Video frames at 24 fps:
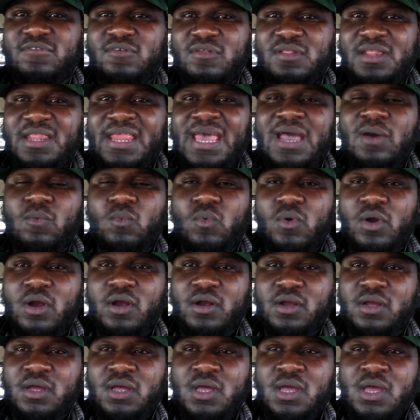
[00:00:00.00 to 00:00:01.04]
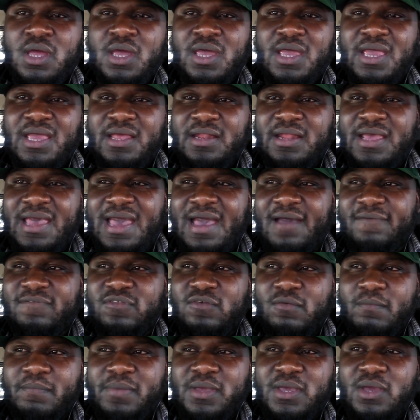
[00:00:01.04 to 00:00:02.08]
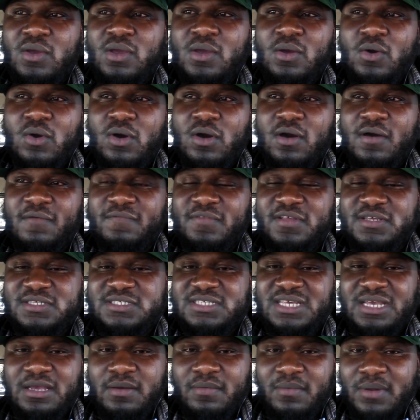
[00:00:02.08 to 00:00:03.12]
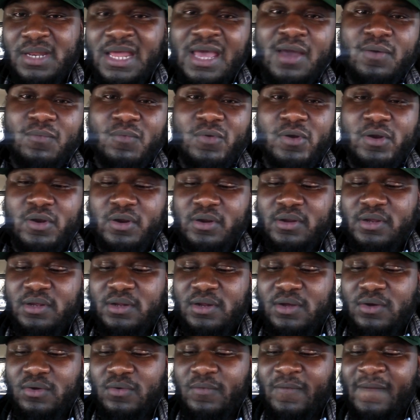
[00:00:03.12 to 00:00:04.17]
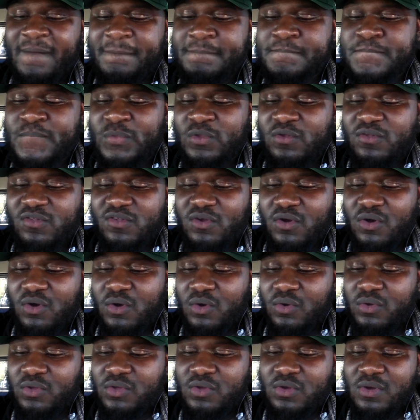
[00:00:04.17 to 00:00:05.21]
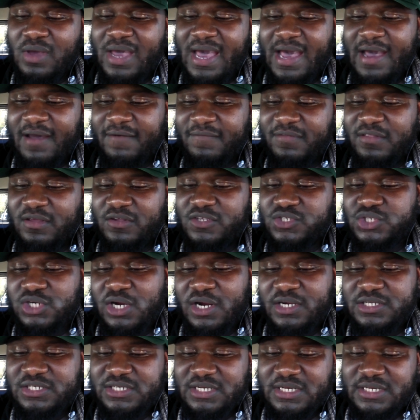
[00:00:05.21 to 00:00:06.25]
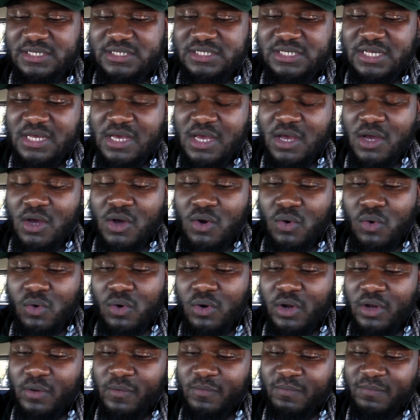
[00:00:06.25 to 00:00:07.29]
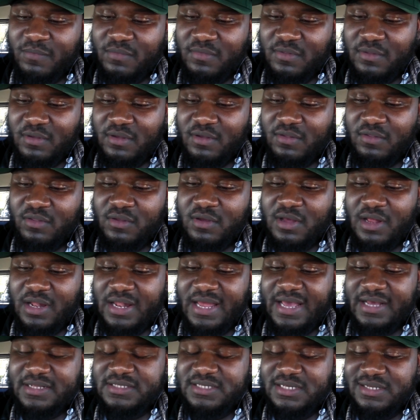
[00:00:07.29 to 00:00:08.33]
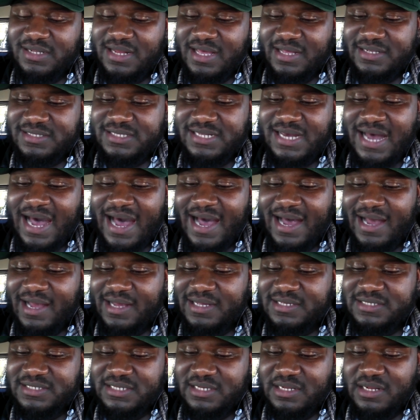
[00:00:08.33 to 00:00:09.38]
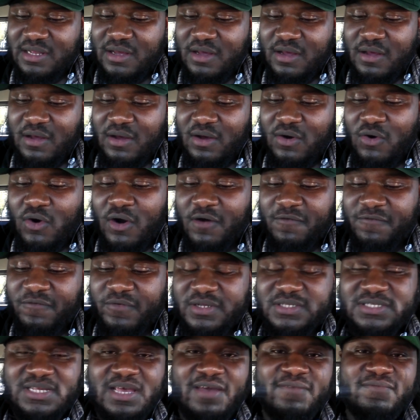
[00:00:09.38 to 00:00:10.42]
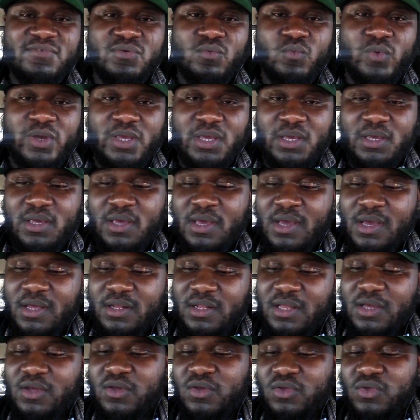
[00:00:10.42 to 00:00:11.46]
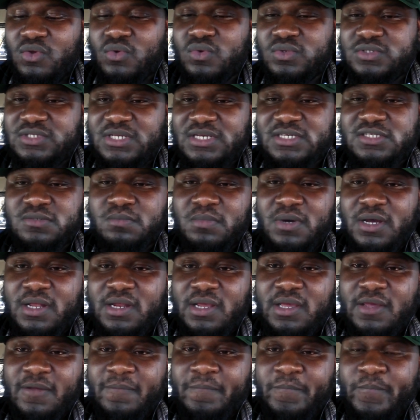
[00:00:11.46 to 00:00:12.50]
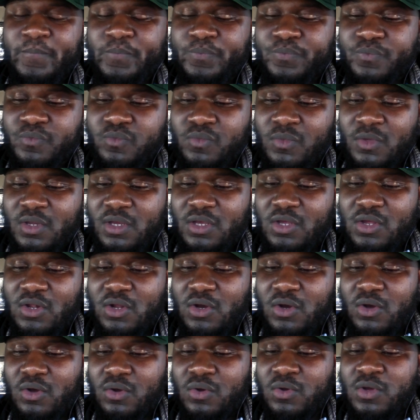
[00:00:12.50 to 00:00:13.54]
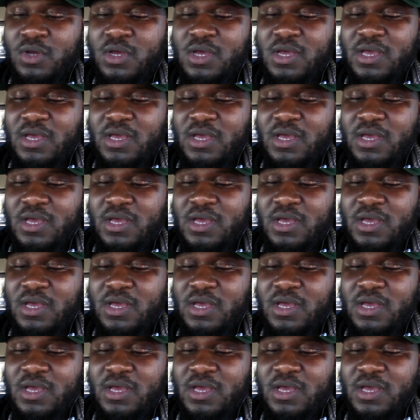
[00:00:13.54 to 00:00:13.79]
to network, and they have to be of the same network. So you have the churches who are collecting the tithes and offerings every week. They could use this money, you know,